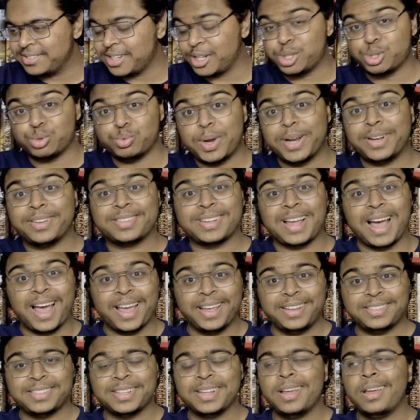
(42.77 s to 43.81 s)
Under Red
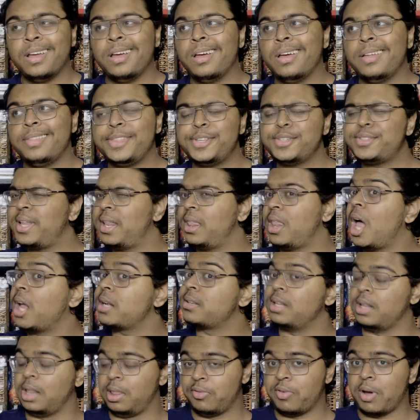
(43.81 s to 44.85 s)
Skies, there's a lot
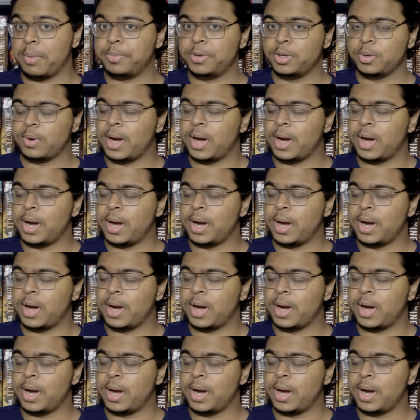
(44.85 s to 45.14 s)
to live up to.